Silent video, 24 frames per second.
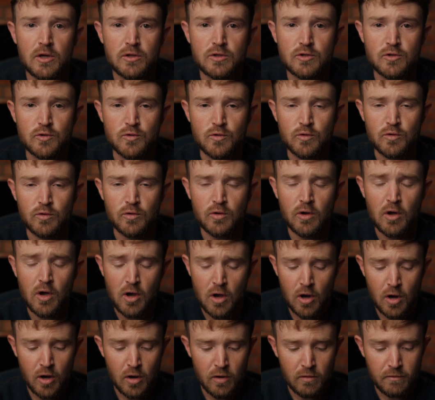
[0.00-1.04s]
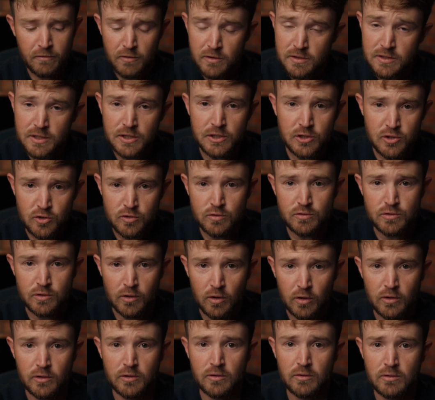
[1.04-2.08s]
to firstly choose
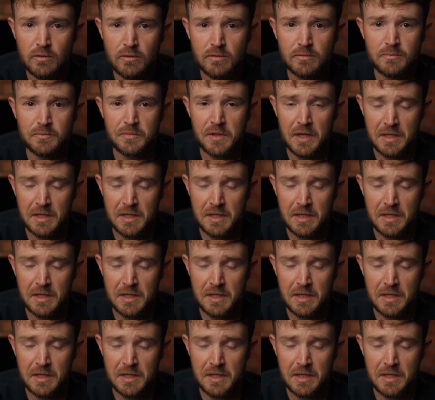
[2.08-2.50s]
local,